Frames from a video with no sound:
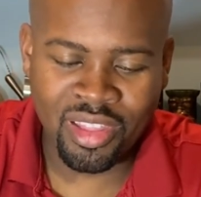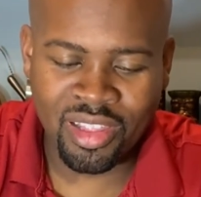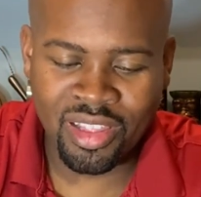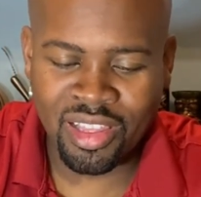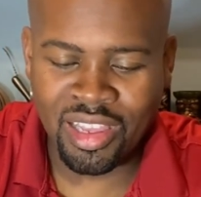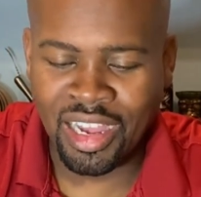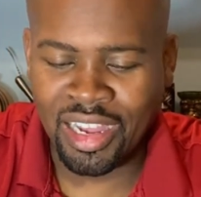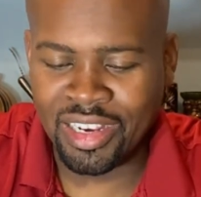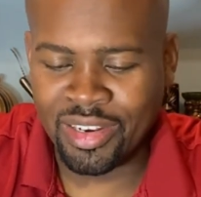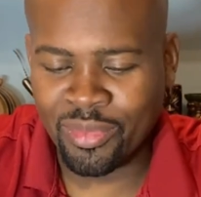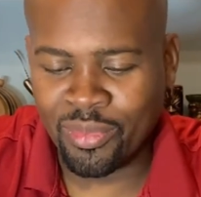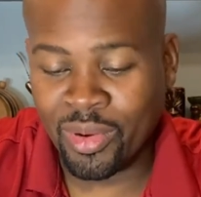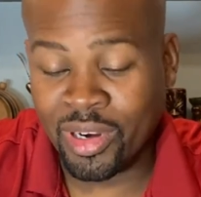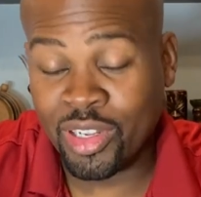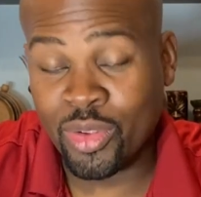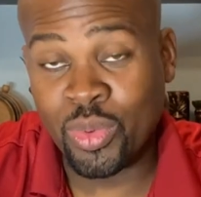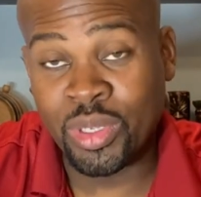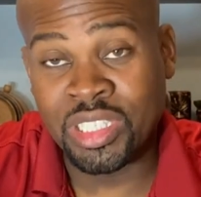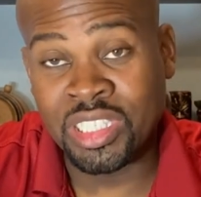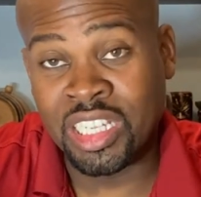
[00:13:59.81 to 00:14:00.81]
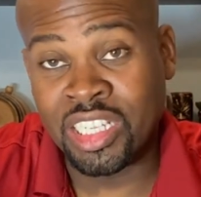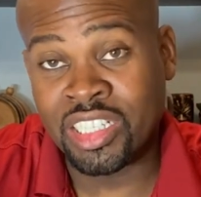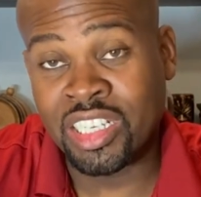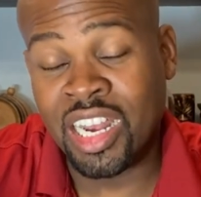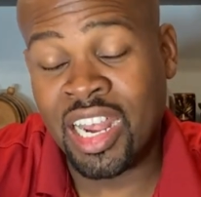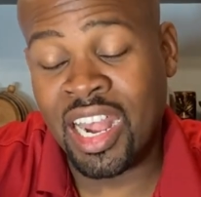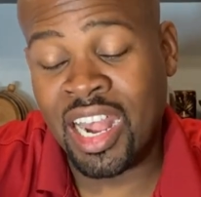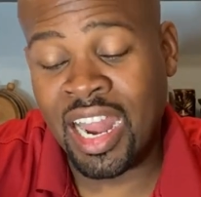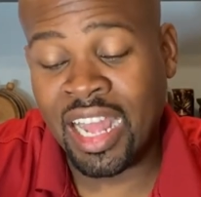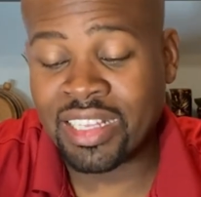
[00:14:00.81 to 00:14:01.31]
and one of the quintessential
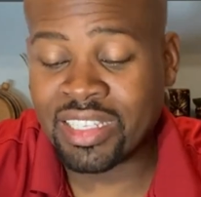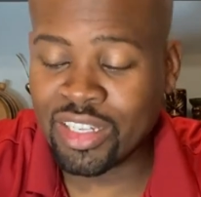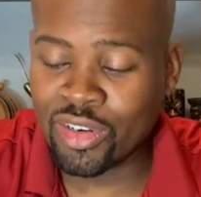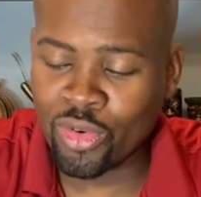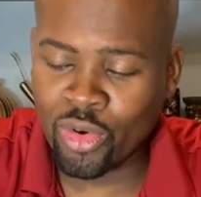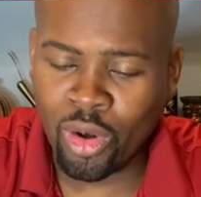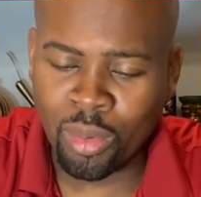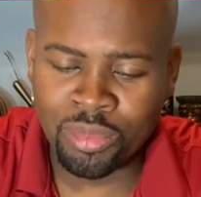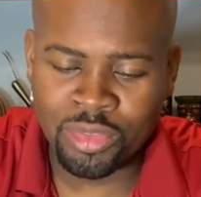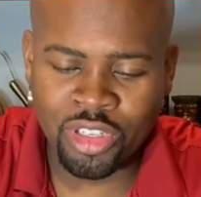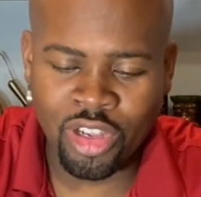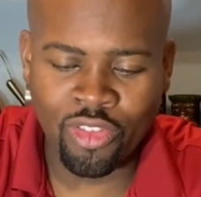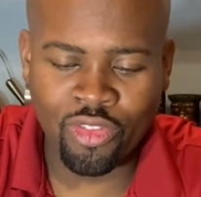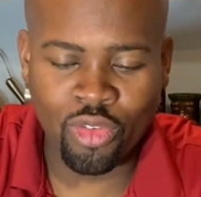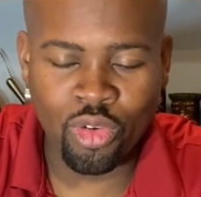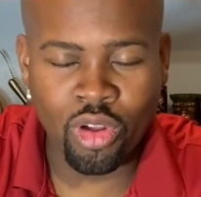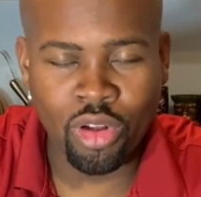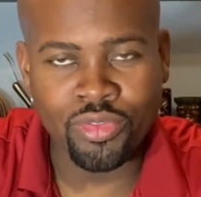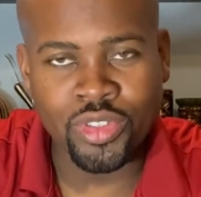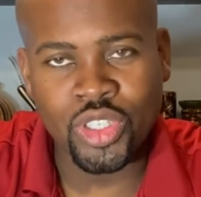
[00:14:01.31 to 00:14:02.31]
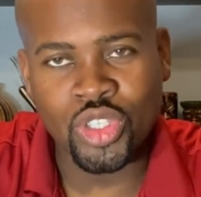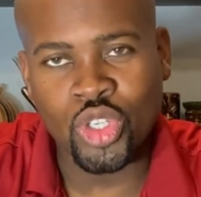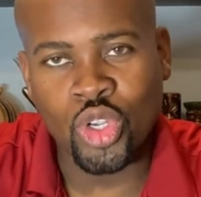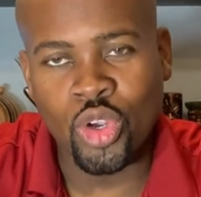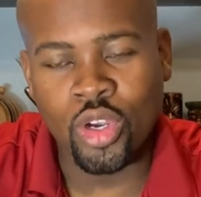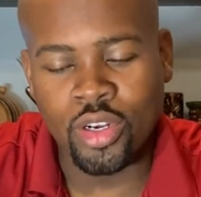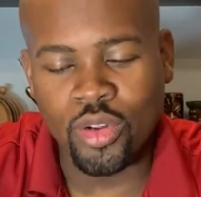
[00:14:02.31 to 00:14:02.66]
Latin rums of just good